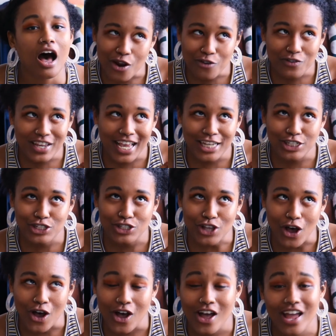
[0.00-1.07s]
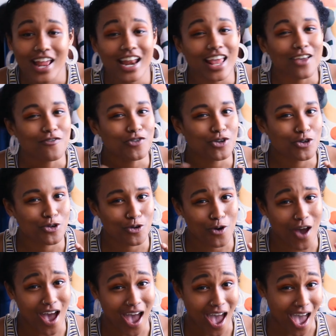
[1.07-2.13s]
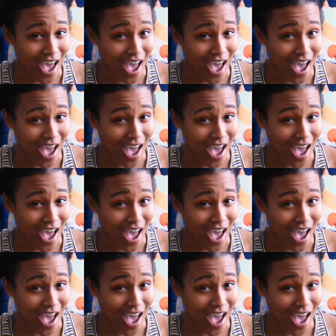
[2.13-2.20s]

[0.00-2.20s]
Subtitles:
notifications on if you